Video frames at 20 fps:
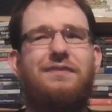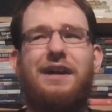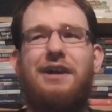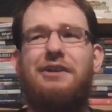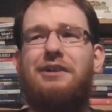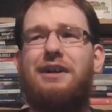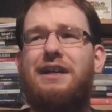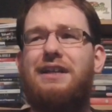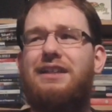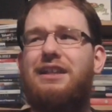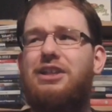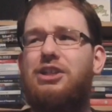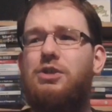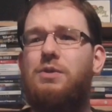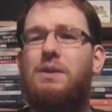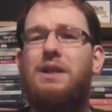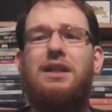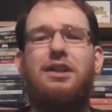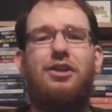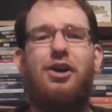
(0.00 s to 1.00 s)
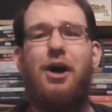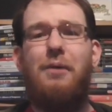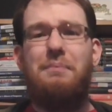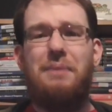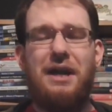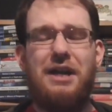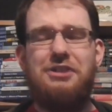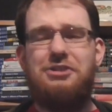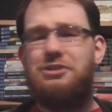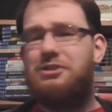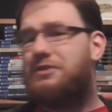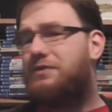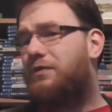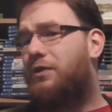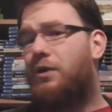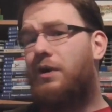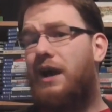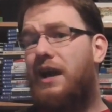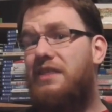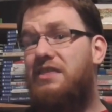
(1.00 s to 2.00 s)
very, like, you need a lot of patience
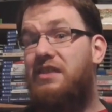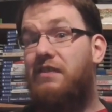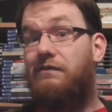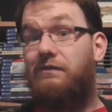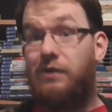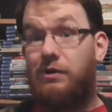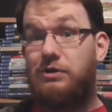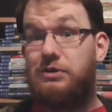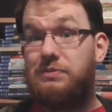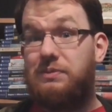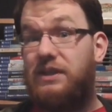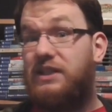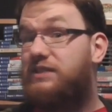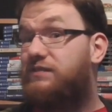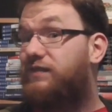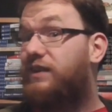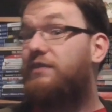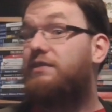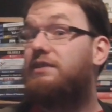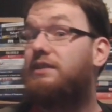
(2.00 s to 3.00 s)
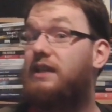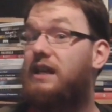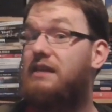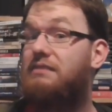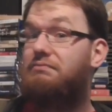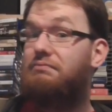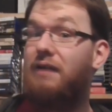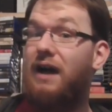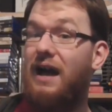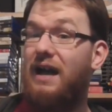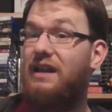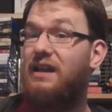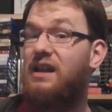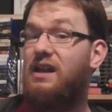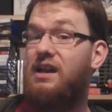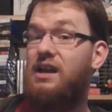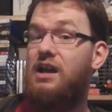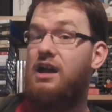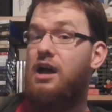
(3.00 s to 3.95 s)
for it in the first place, very laid back.